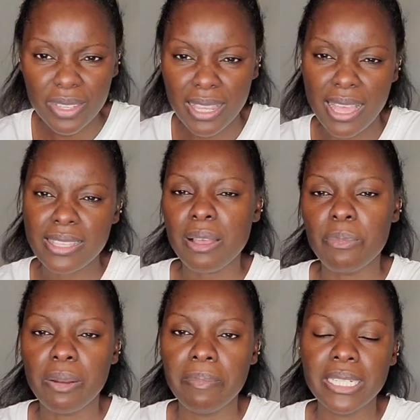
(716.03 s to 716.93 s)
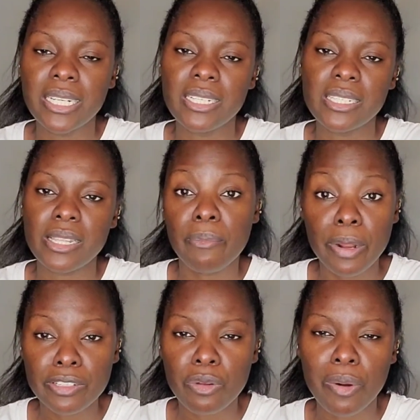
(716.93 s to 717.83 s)
like, someone mentions the
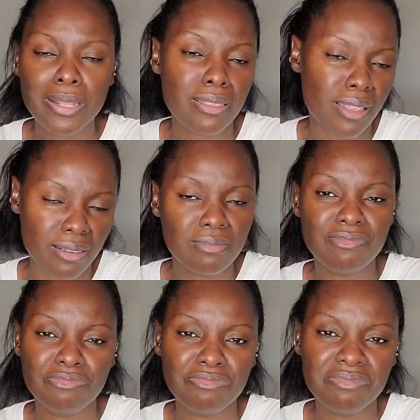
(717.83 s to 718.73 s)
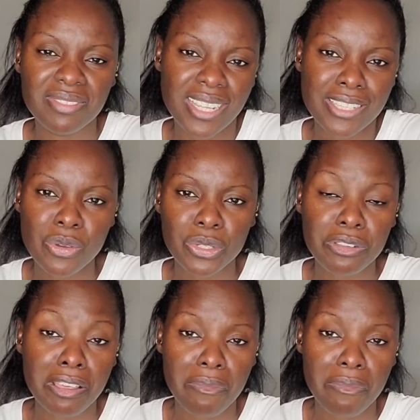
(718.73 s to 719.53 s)
restaurant, that let's go to the